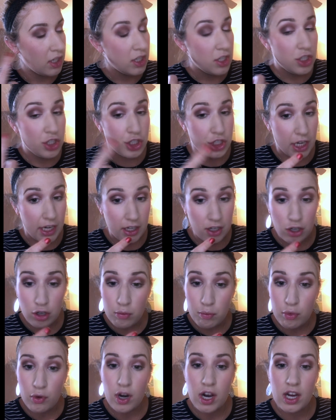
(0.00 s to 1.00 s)

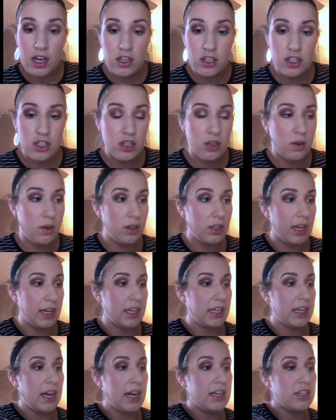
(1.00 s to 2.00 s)
shader brush, like
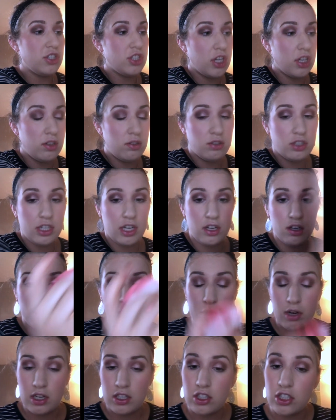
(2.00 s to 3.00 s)
an eyeshadow shader
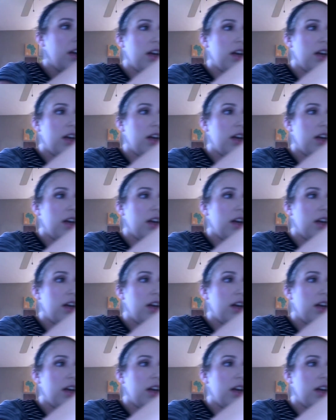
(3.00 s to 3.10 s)
brush.